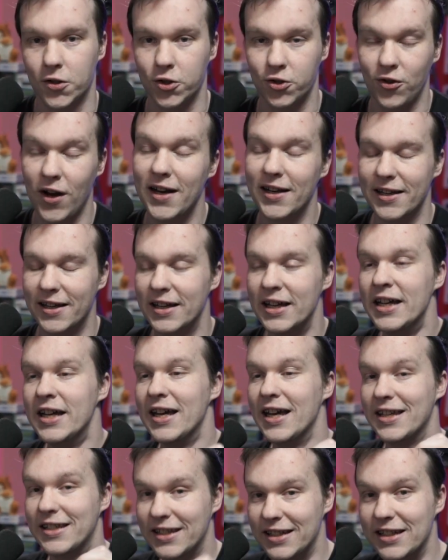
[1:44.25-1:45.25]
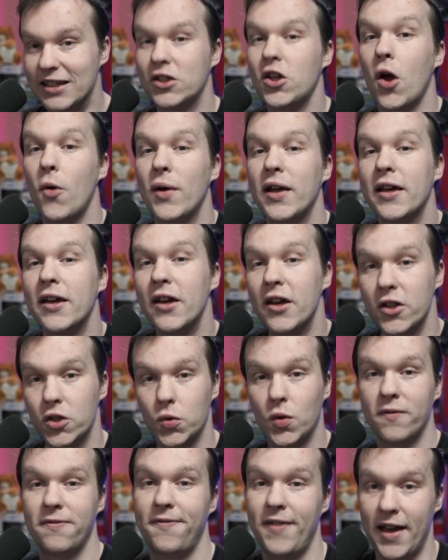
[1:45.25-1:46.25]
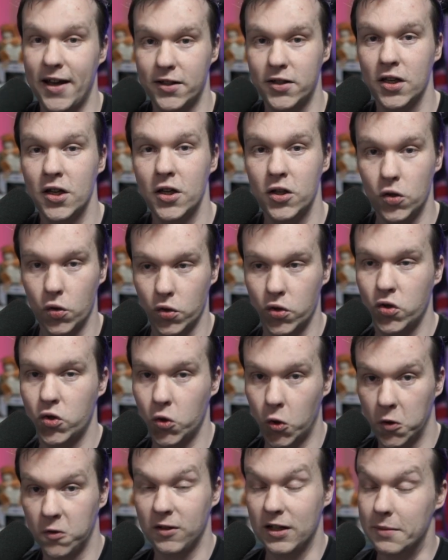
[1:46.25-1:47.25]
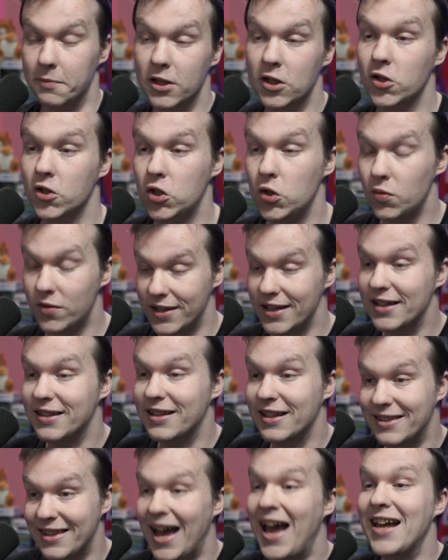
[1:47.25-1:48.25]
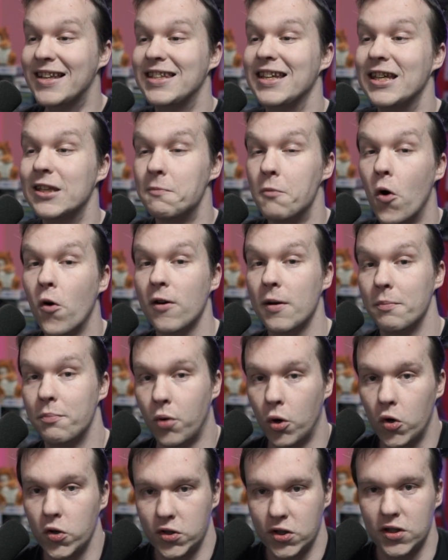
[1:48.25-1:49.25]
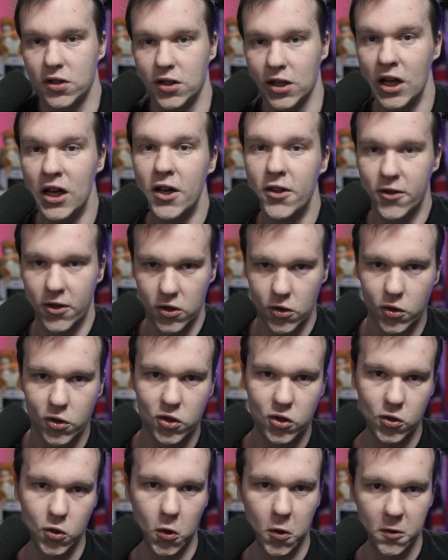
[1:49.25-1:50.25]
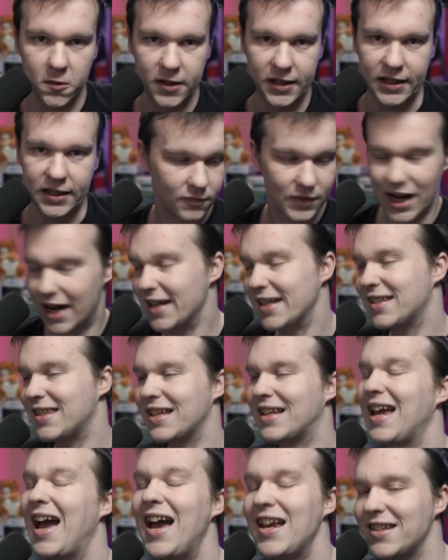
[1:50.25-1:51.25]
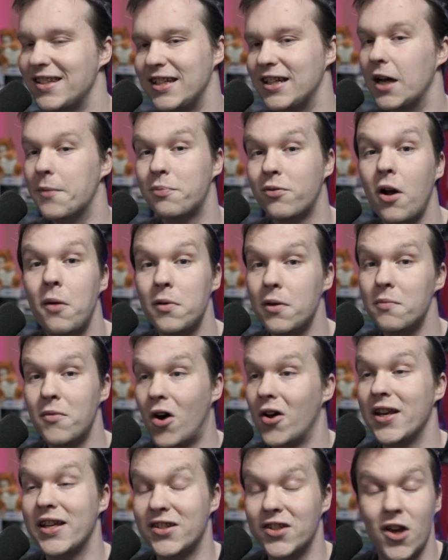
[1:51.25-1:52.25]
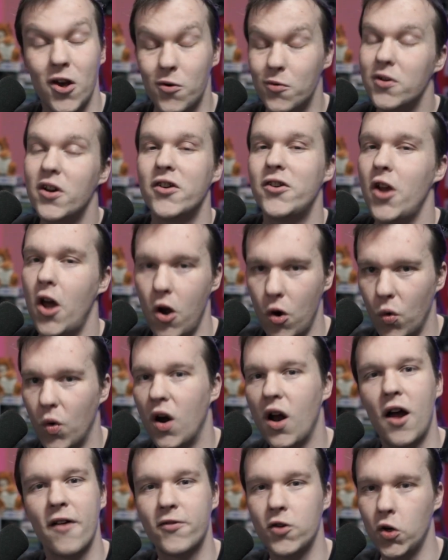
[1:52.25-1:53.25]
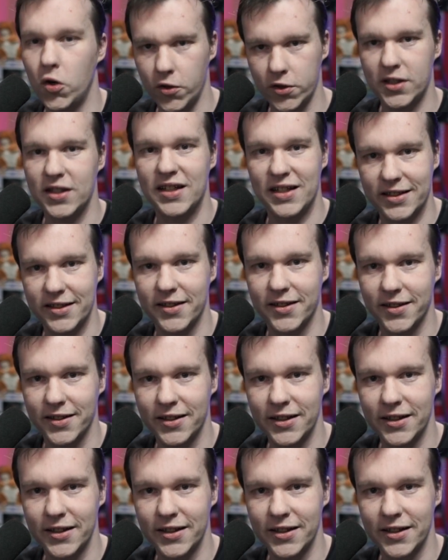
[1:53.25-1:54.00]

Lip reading: trailer, is that it's going to affect your story because you think that that is more important than your story. And is the casting a problem on its own? No, of course it isn't.